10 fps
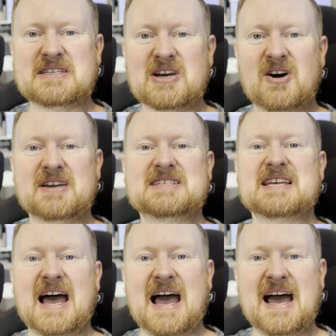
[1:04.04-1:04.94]
dice
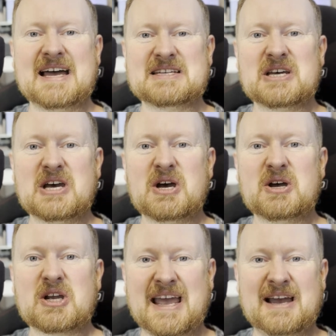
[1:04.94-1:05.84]
and
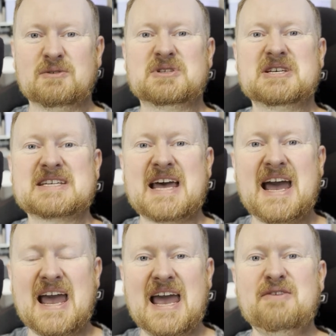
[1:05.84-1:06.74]
counters
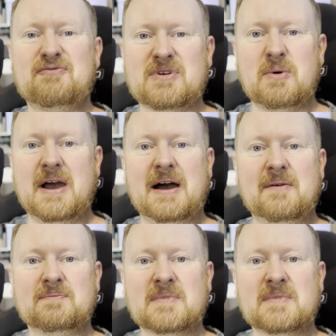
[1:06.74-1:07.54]
everywhere.